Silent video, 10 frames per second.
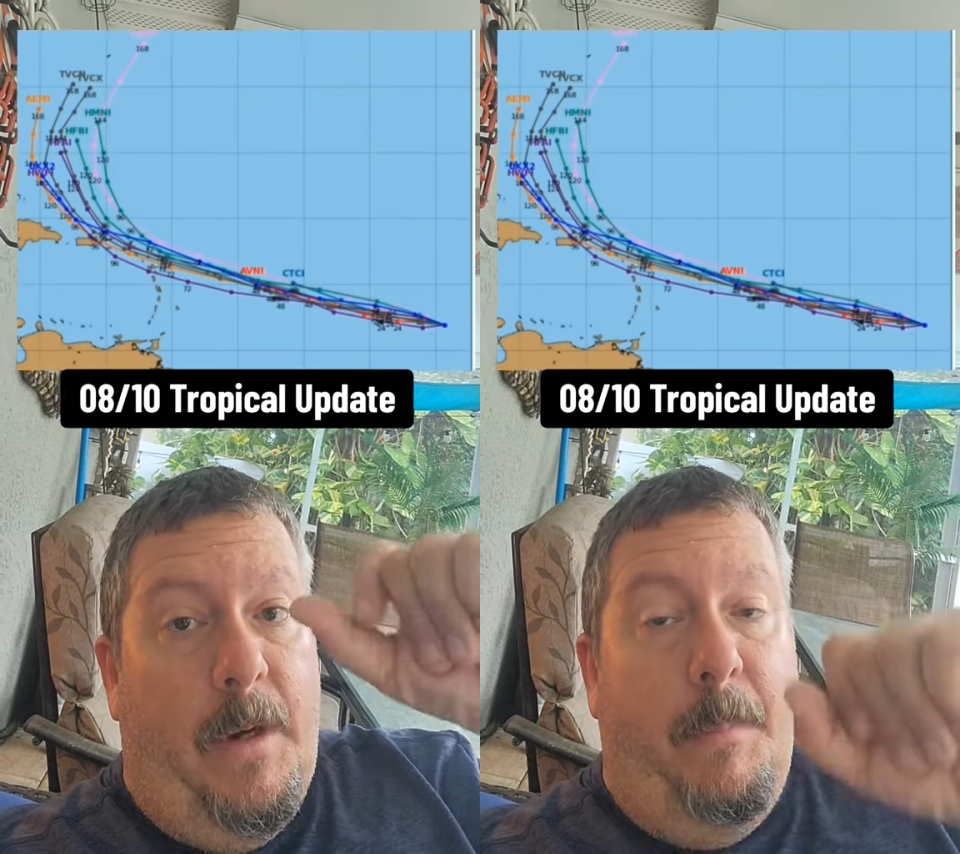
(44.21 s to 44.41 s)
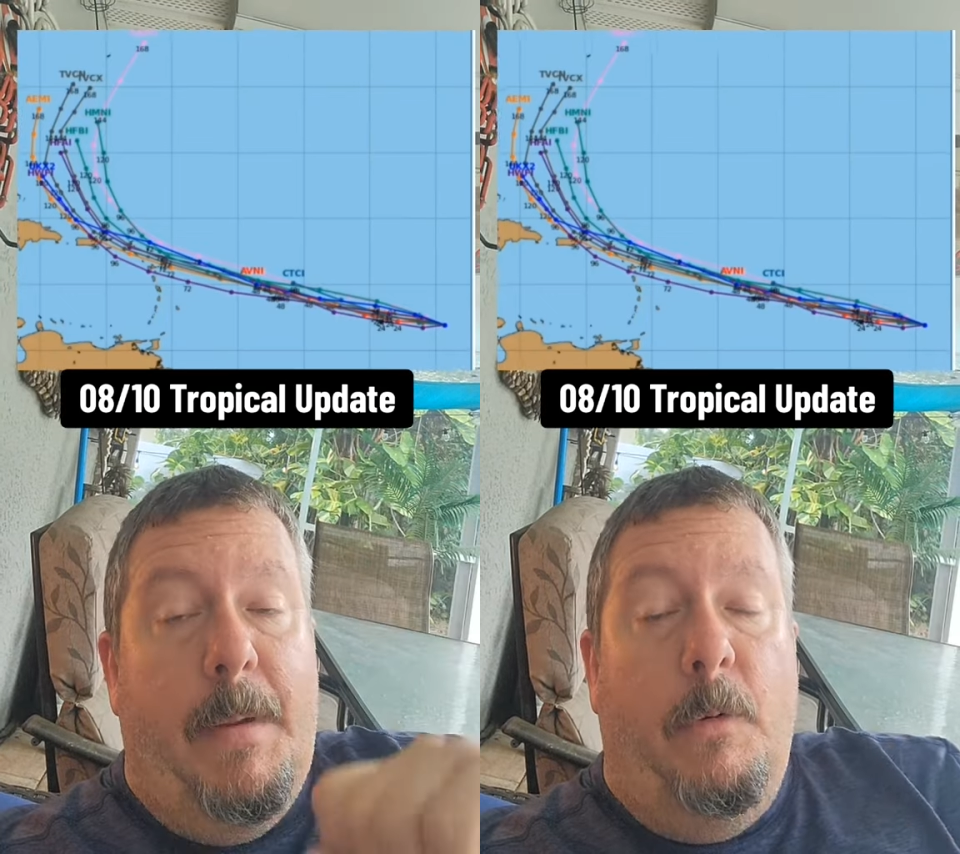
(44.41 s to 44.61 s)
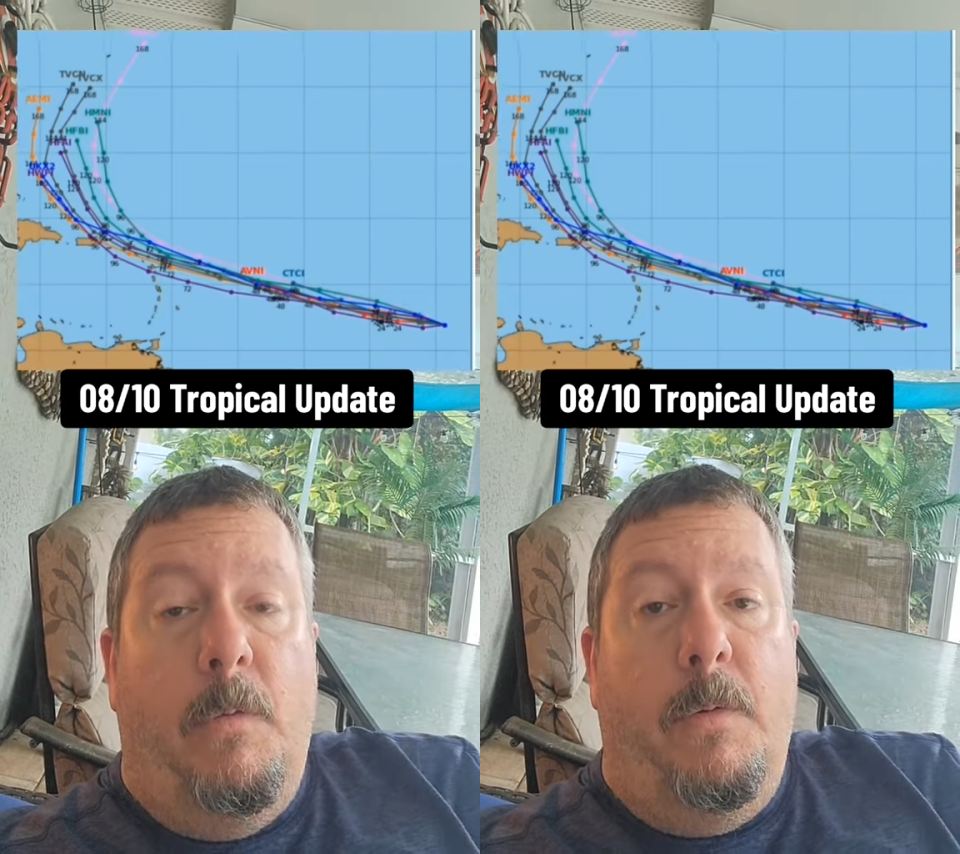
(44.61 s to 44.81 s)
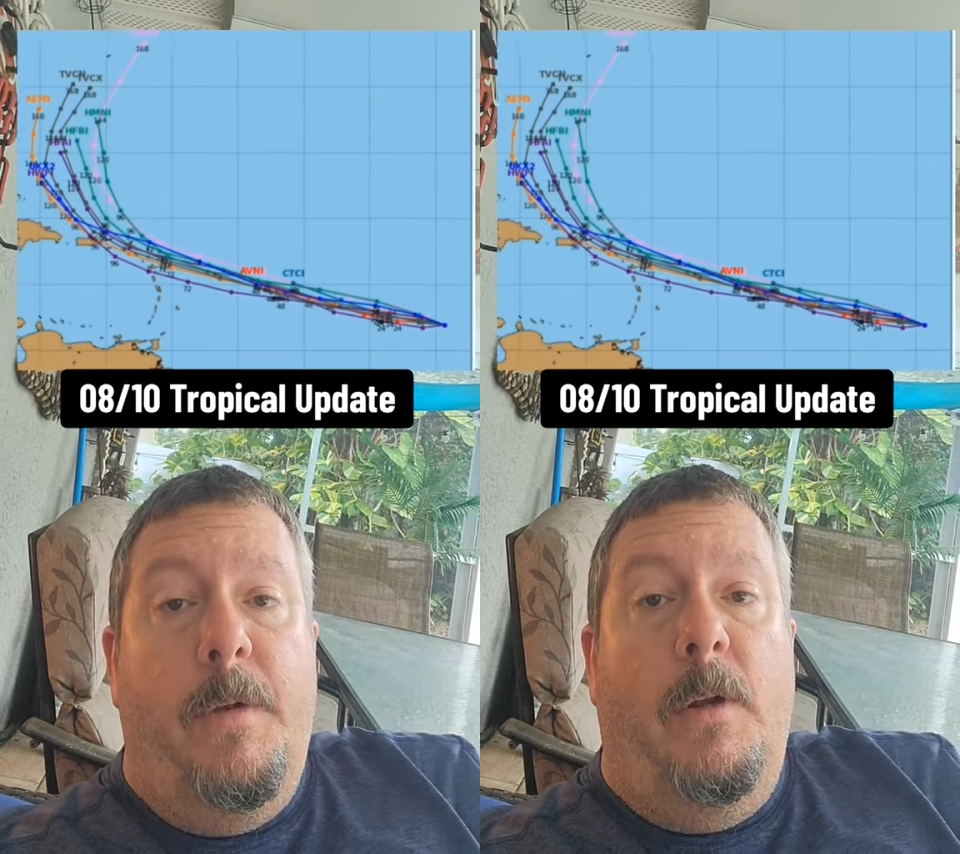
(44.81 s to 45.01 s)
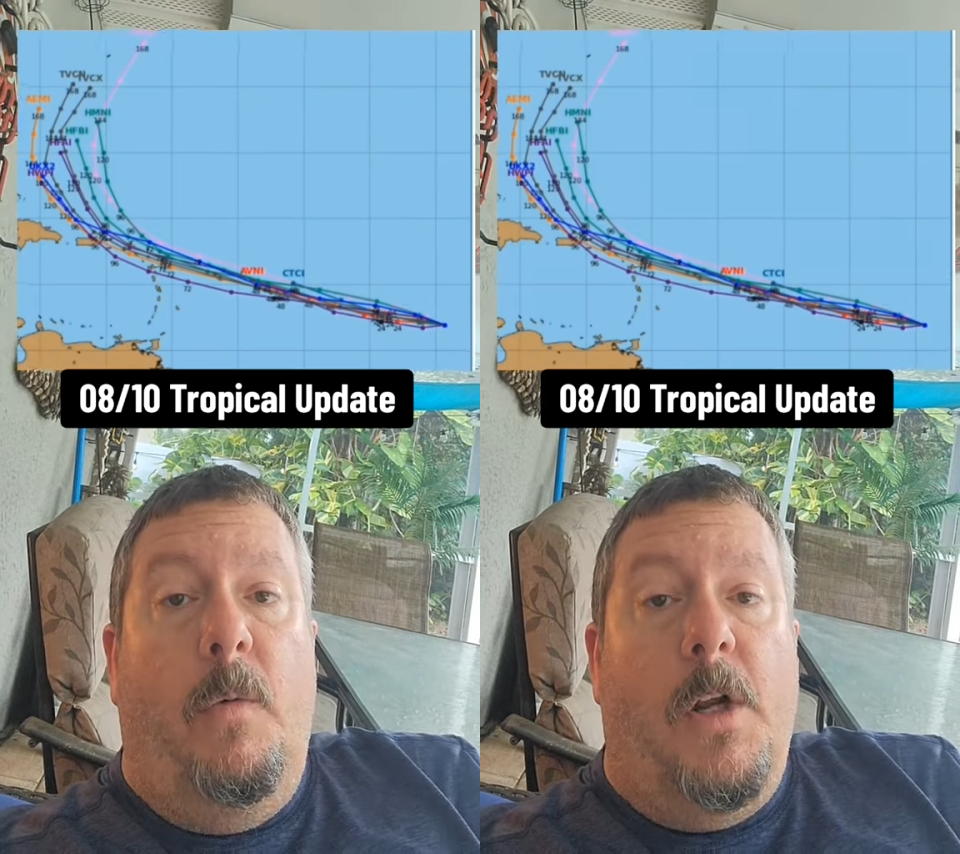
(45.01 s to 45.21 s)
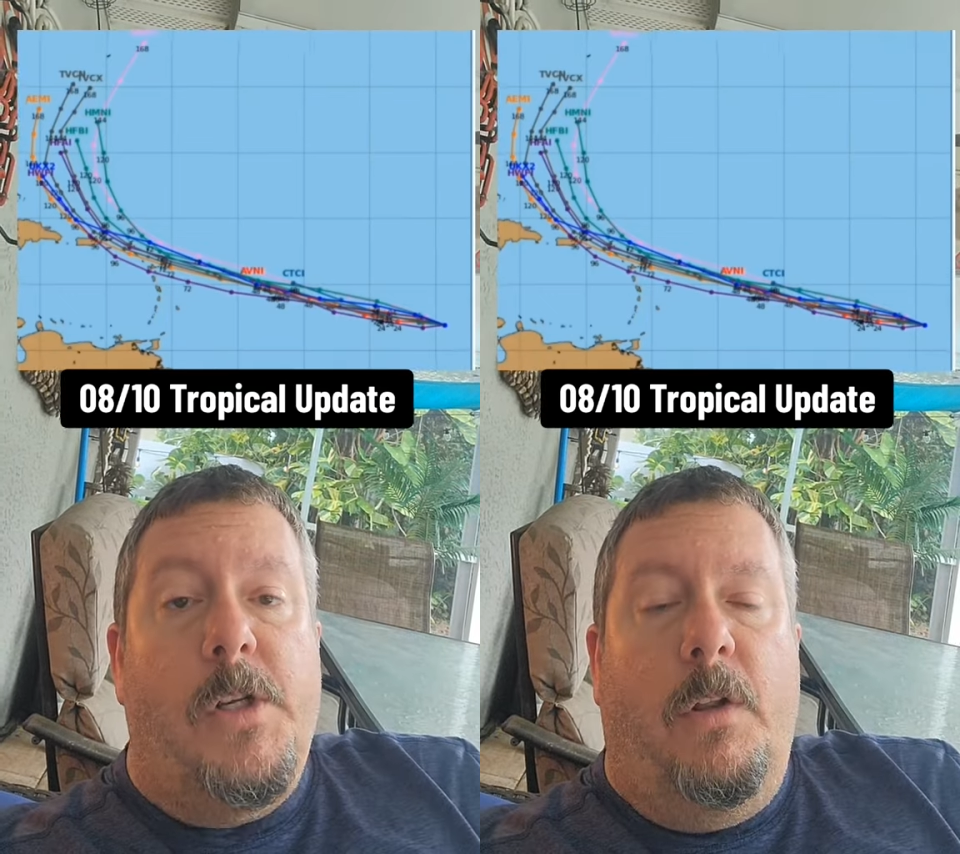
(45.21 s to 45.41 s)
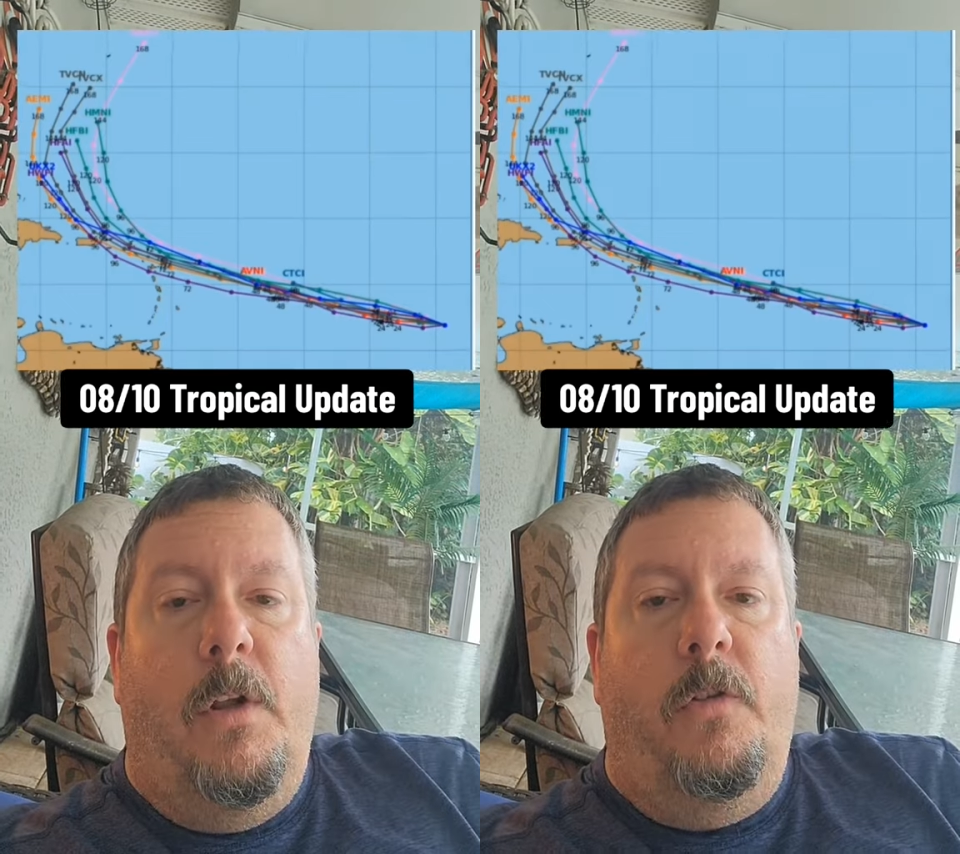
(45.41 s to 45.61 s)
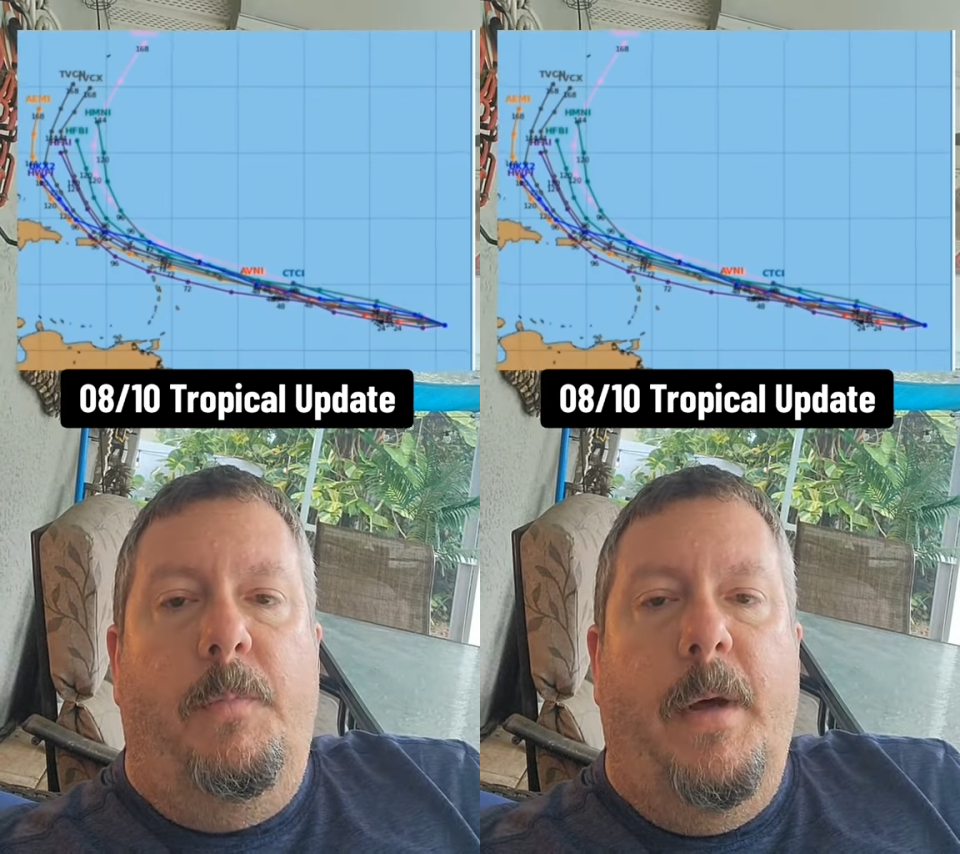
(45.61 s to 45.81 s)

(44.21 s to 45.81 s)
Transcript: We got people in Bermuda watching close.